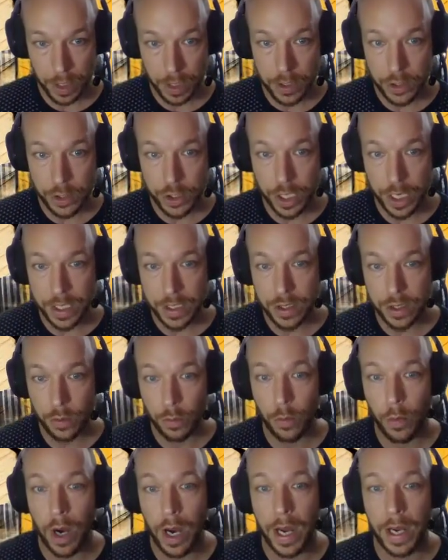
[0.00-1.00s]
change the
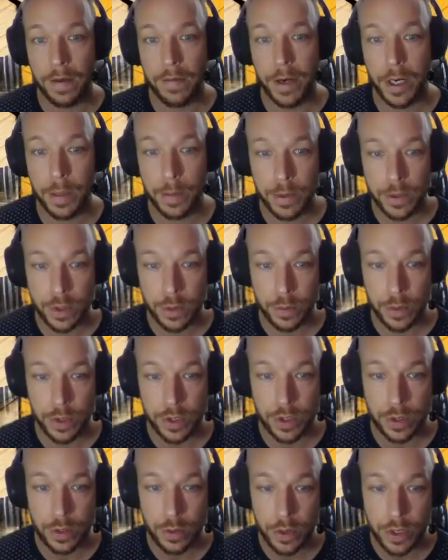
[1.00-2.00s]
y variable, so we're
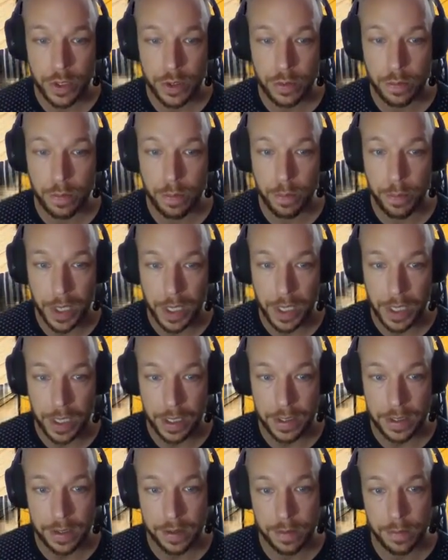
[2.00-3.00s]
still going to bin
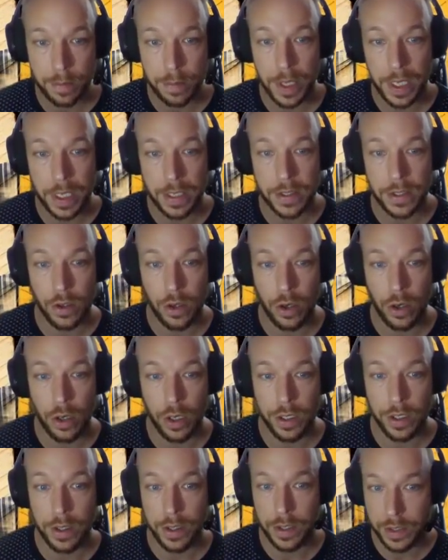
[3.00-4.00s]
it based
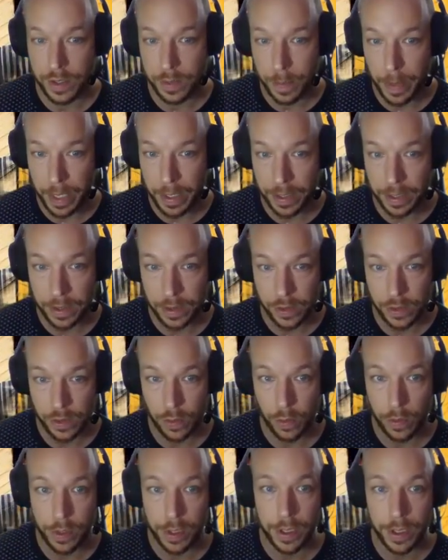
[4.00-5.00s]
on the spending
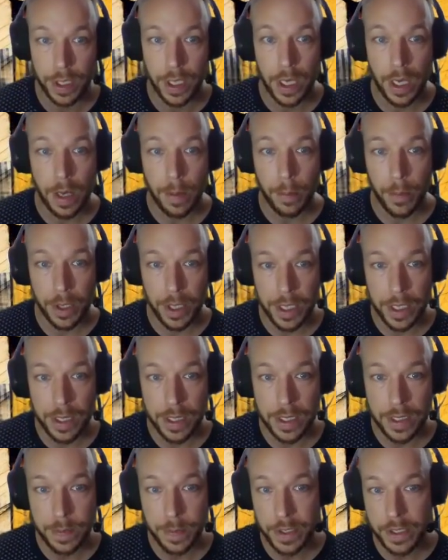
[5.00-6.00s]
score. But in
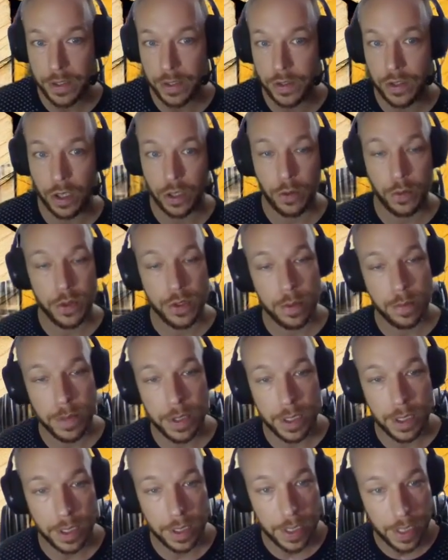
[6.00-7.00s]
these bins, it's not going to be
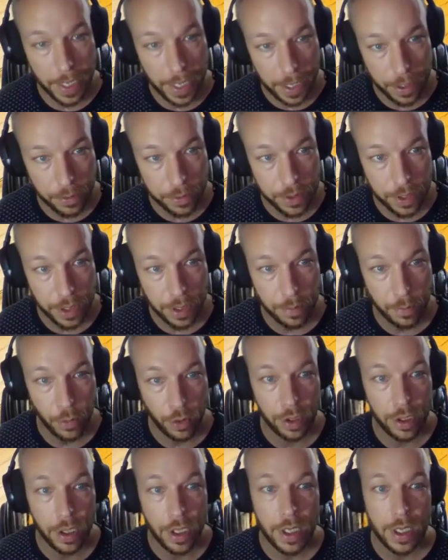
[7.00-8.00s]
a count
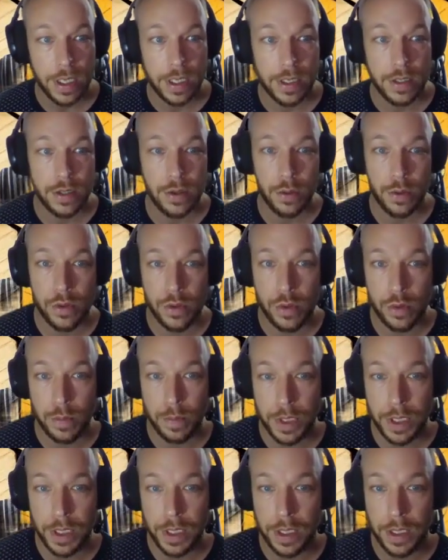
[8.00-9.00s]
anymore. It's going to
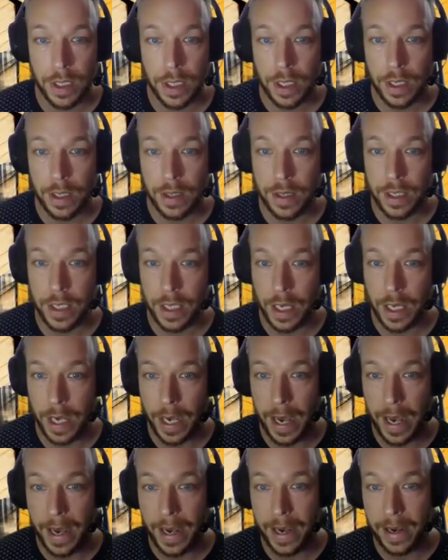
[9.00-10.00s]
be the
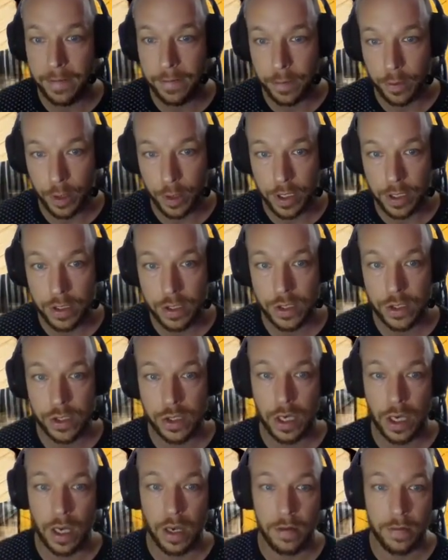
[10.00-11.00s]
average
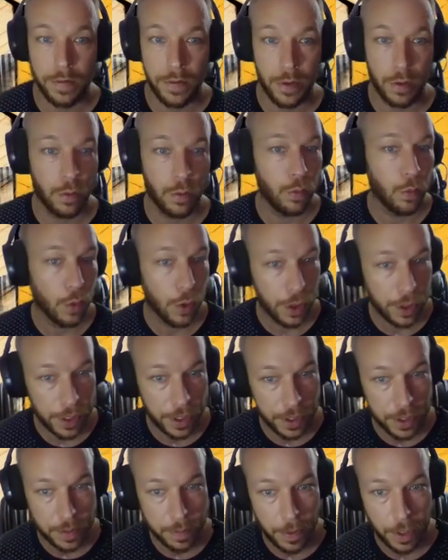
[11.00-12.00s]
of the work
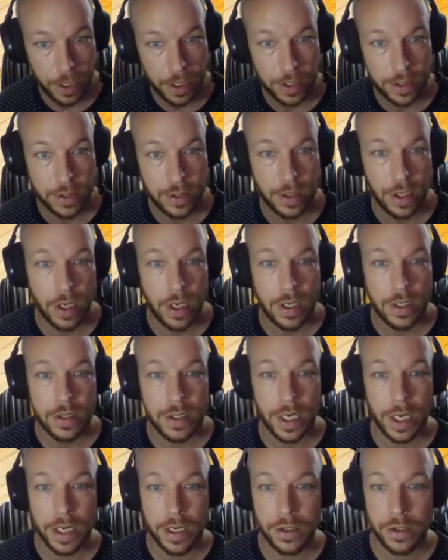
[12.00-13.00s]
experience. It's
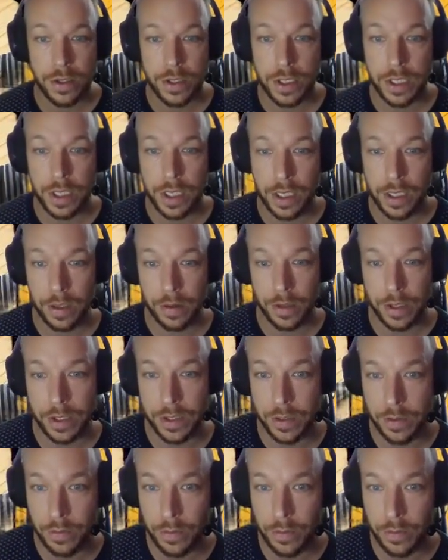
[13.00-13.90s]
kind of interesting here because you